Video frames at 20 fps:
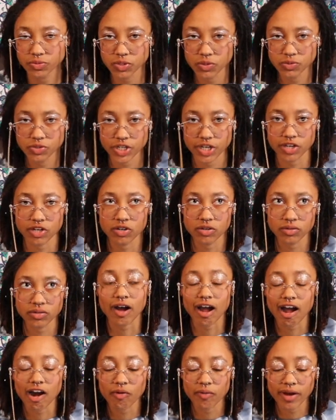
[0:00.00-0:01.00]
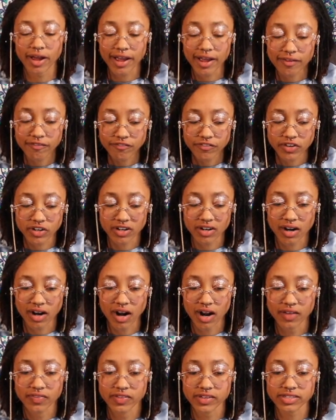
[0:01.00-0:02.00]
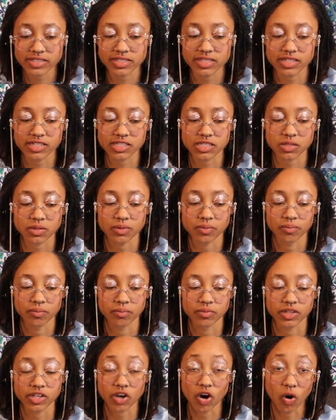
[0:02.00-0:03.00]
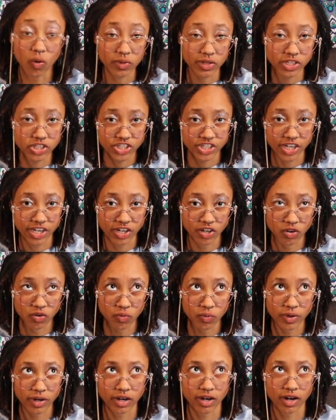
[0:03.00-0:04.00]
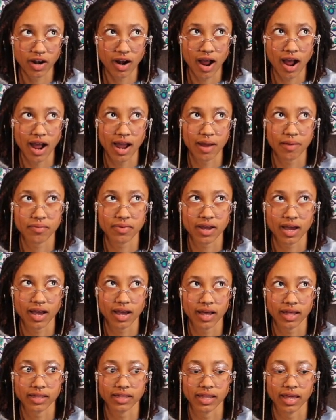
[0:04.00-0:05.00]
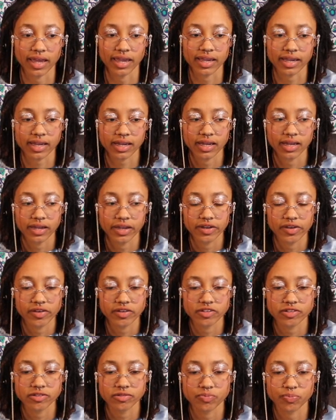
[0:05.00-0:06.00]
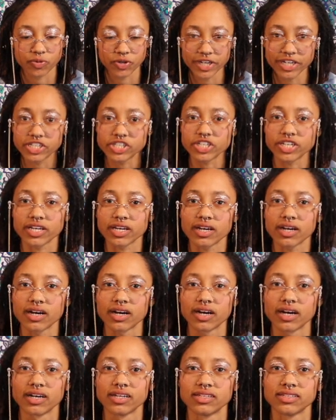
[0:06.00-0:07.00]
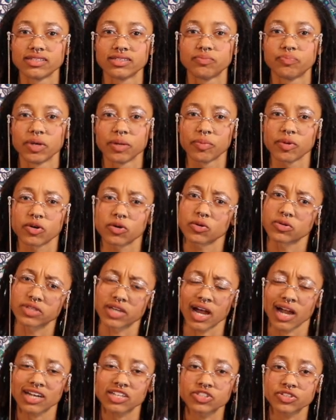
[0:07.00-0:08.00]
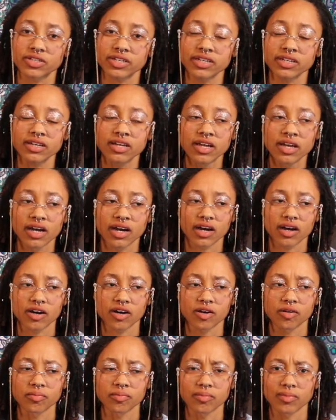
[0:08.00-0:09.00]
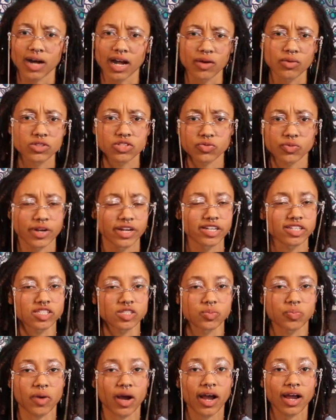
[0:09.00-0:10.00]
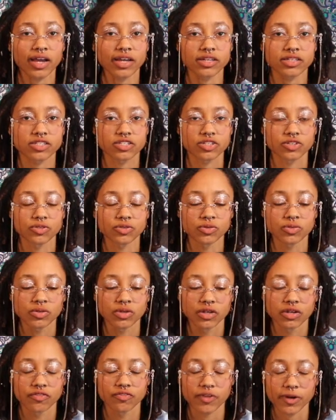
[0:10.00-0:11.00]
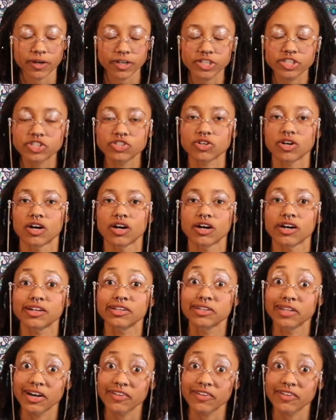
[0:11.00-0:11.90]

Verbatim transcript: YouTube channel. However, this is the only channel where I'm not like preaching a biblical doctrine. Um, I was raised by two very strong,